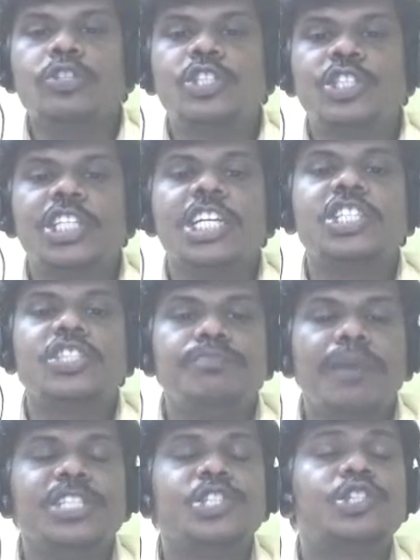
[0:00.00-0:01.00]
6
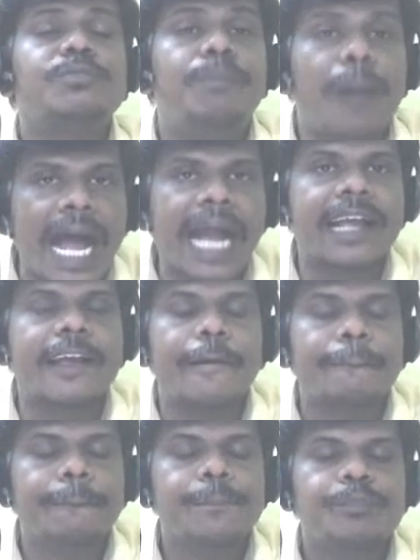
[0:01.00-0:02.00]
months back.
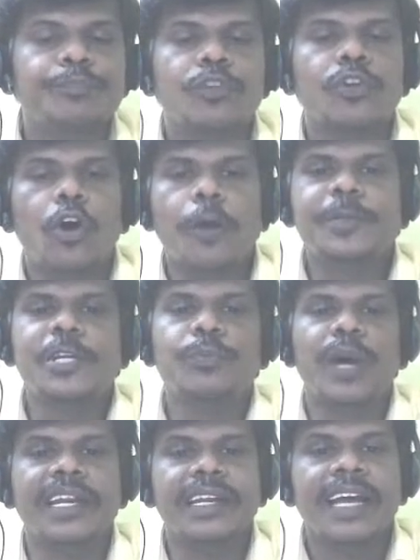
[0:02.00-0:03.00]
Option 1,
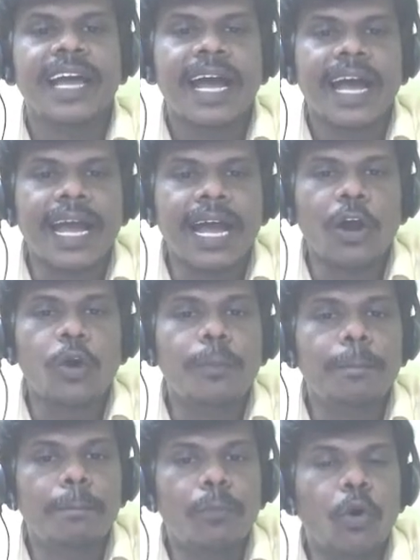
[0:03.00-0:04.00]
have
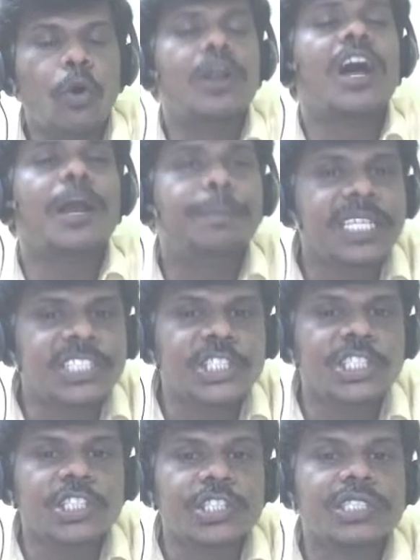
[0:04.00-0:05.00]
more
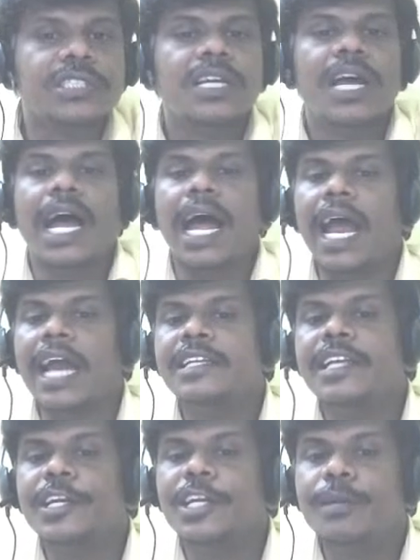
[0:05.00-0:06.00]
RBCs and their
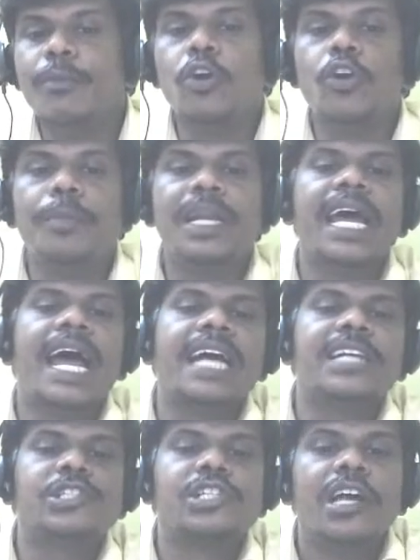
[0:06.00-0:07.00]
hemoglobin
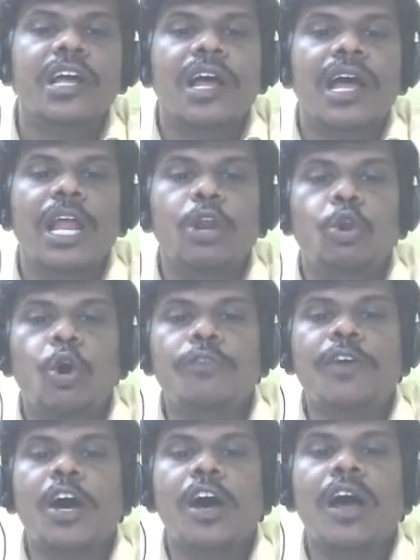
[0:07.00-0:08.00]
has a
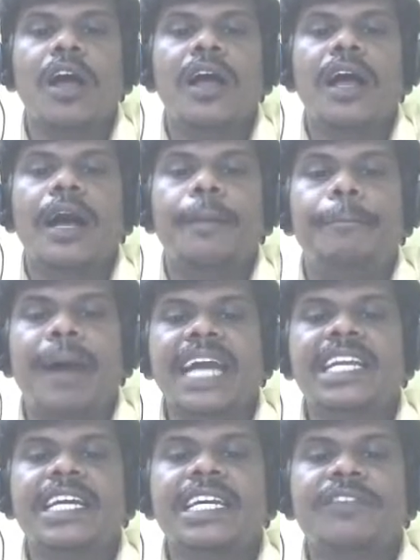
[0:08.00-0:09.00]
lower
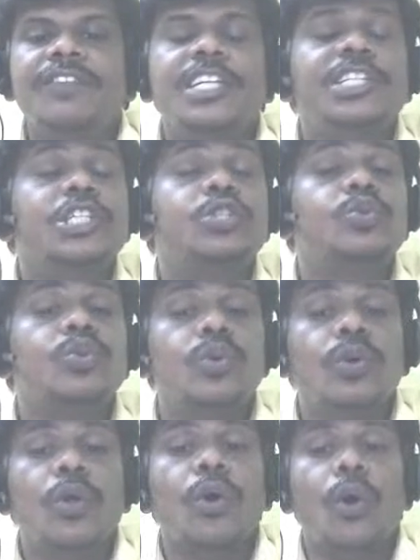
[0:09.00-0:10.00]
binding affinity to
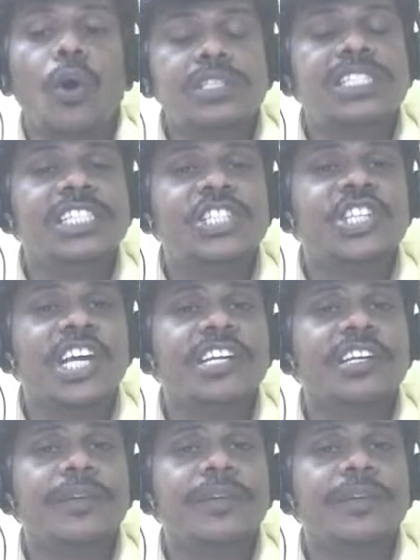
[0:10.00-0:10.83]
oxygen.